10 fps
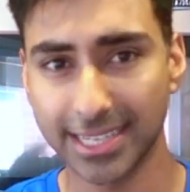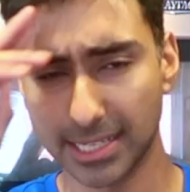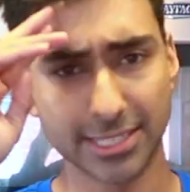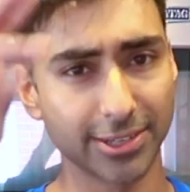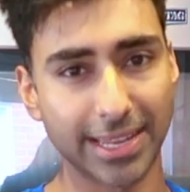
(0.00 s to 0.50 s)

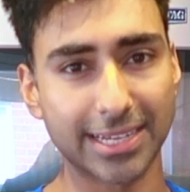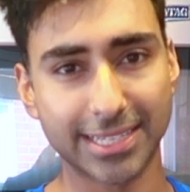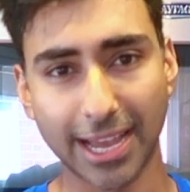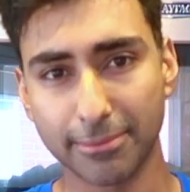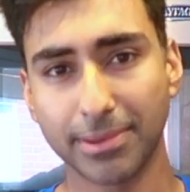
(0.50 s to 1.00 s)
Until next
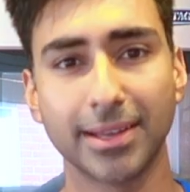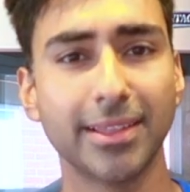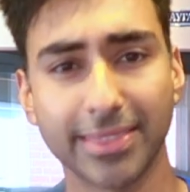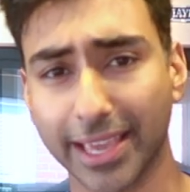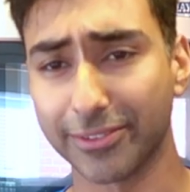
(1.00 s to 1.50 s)
time,
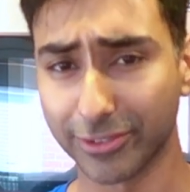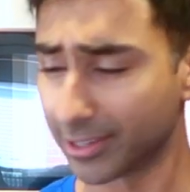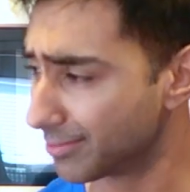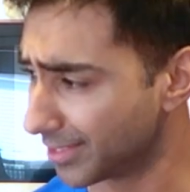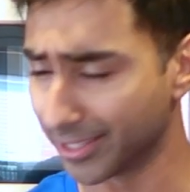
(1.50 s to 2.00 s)
thank you
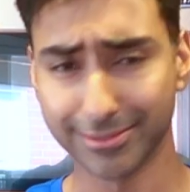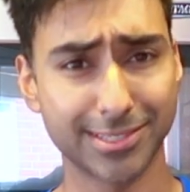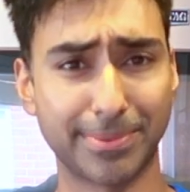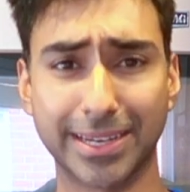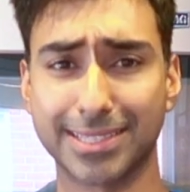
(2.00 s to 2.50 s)
for,
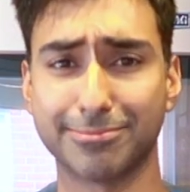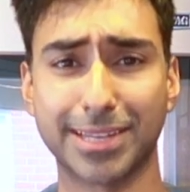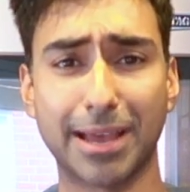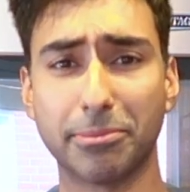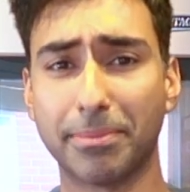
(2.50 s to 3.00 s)
spending some
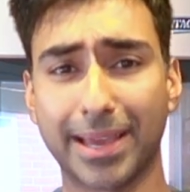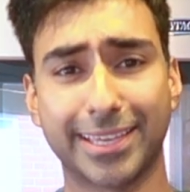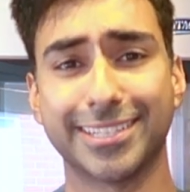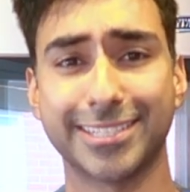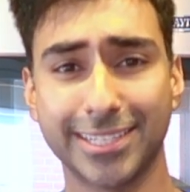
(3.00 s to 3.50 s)
time in my
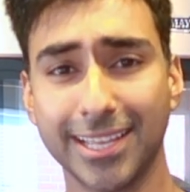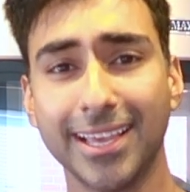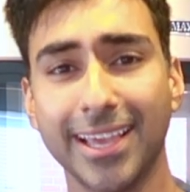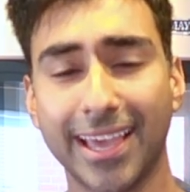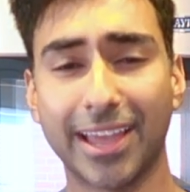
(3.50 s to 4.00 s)
kitchen.
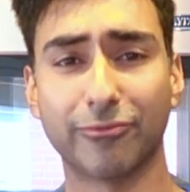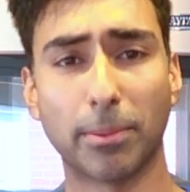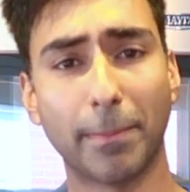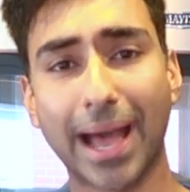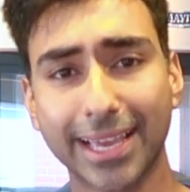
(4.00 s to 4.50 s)
And
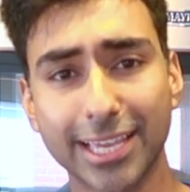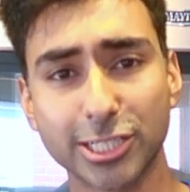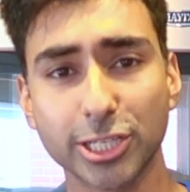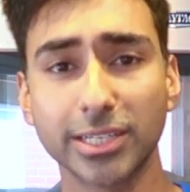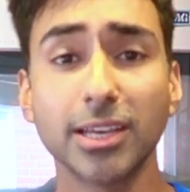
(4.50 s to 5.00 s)
from my
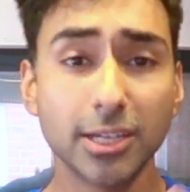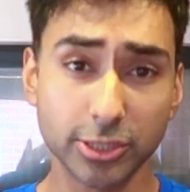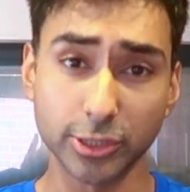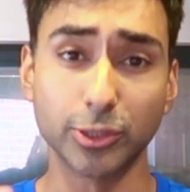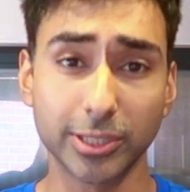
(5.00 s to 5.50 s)
kitchen
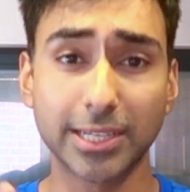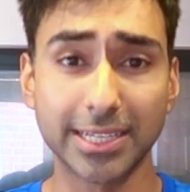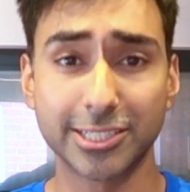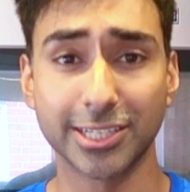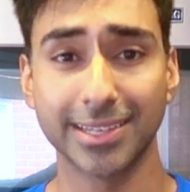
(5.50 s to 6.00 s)
to your
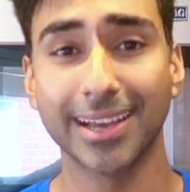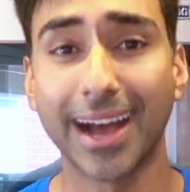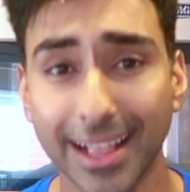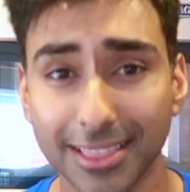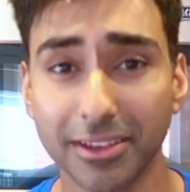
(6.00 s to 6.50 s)
kitchen,
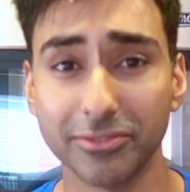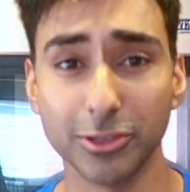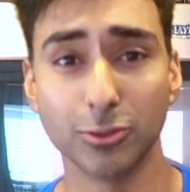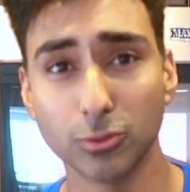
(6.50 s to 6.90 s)
I love you.